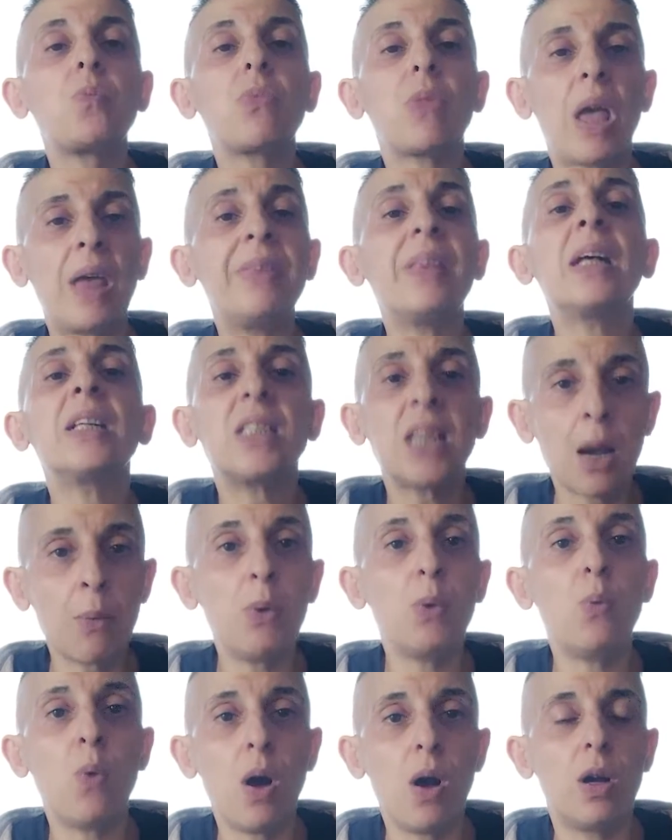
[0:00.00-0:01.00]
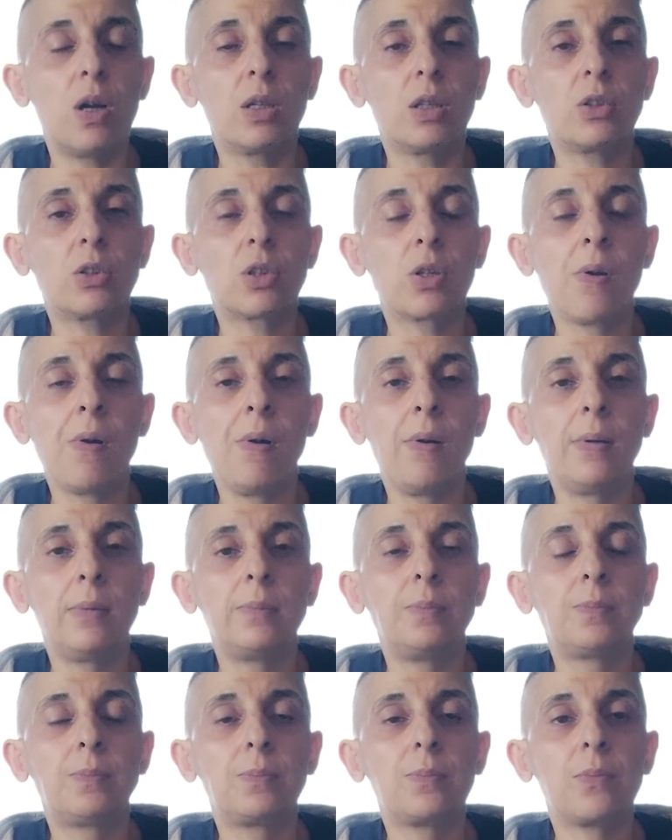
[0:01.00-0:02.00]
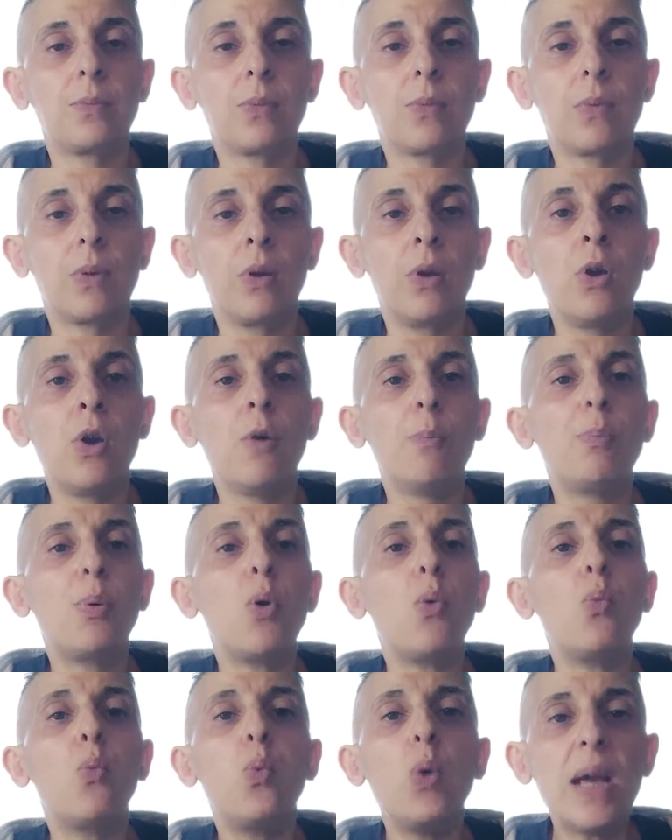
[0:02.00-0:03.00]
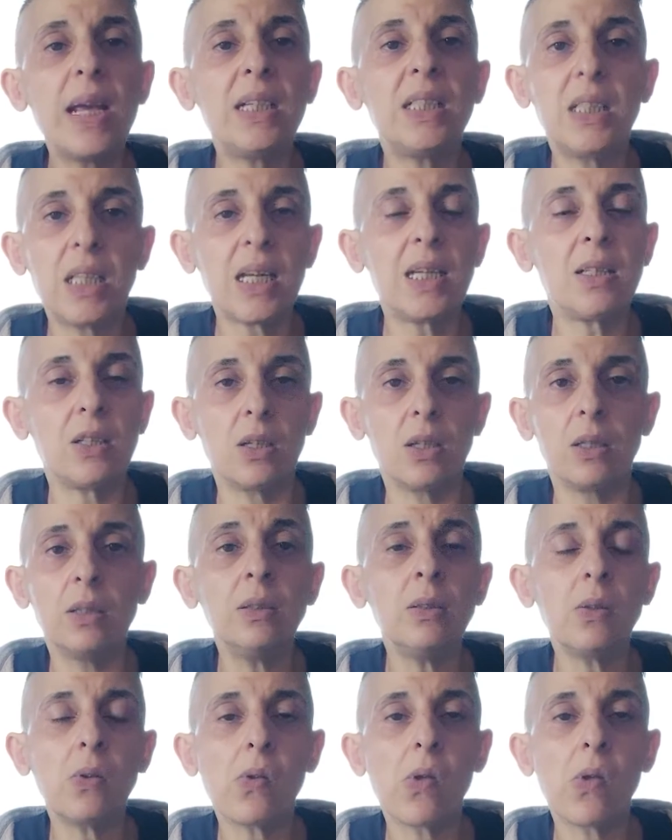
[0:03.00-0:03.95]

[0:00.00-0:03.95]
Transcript: and that's how it works. But we didn't